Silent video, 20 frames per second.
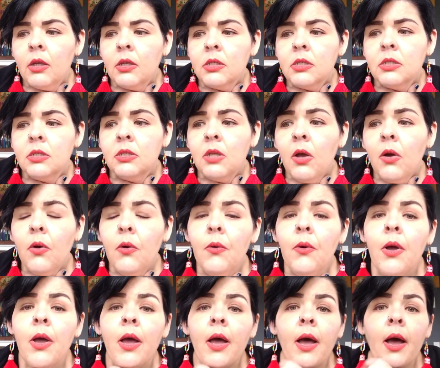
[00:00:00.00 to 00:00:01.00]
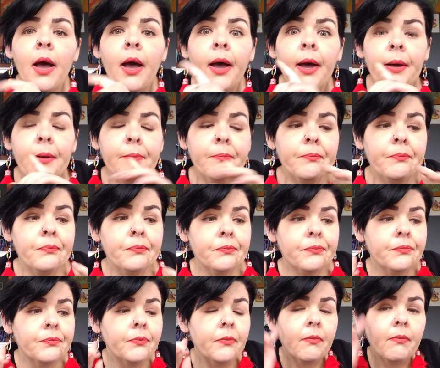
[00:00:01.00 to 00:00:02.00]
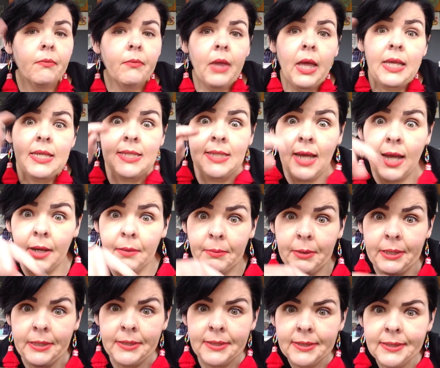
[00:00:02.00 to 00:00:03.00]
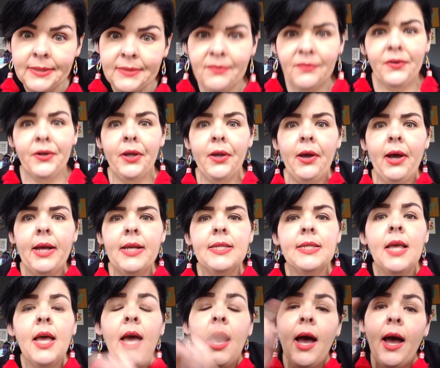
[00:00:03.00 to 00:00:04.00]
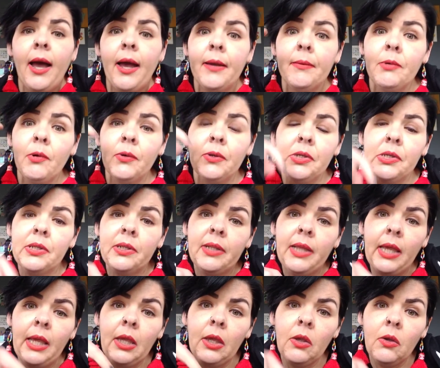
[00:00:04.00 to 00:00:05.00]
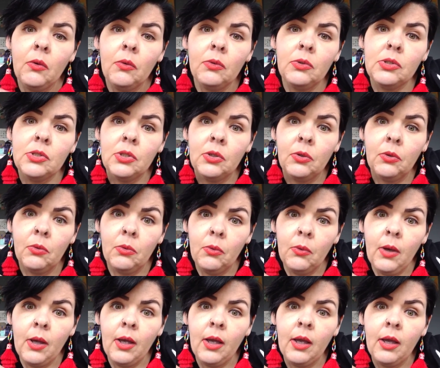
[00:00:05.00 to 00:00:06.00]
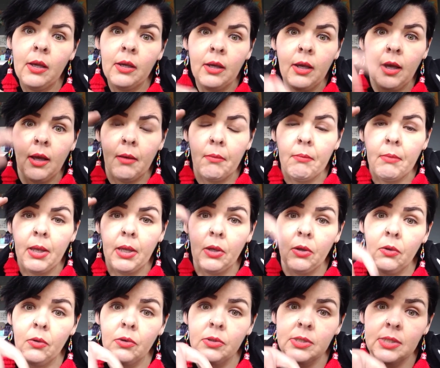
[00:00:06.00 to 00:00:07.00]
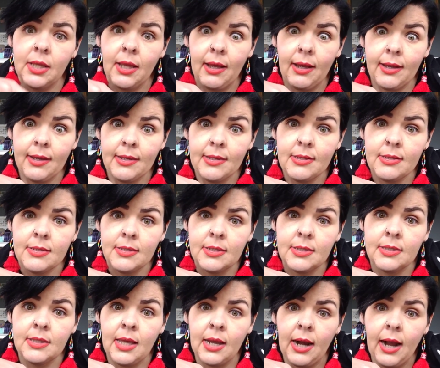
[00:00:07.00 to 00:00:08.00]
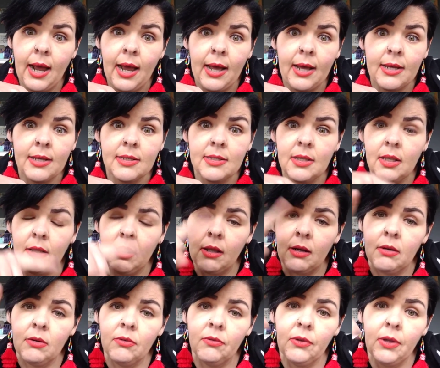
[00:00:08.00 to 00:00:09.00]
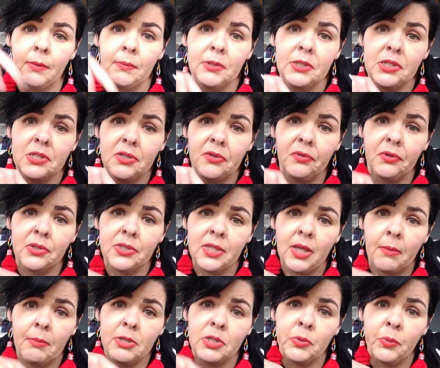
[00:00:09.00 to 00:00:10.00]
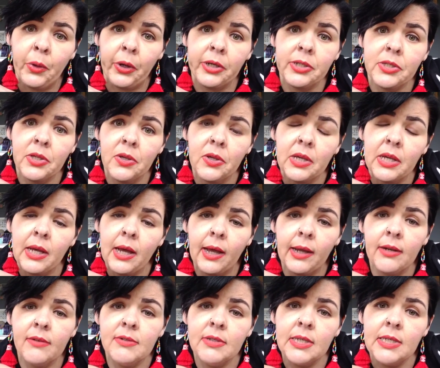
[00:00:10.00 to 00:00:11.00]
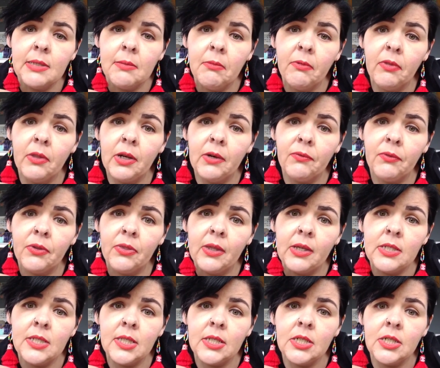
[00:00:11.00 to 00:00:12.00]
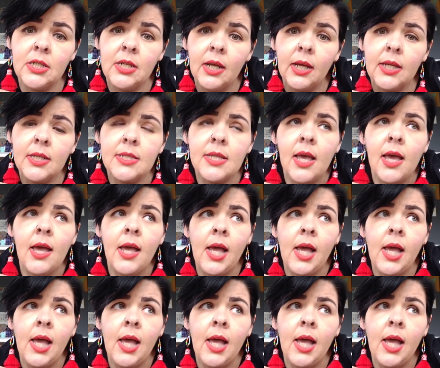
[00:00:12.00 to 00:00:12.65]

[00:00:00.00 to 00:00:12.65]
So, assignments for you guys. I'm going to link you to a Google Slides that has a lot of images of Kusama's work, so you can kind of see some of the different things that she does.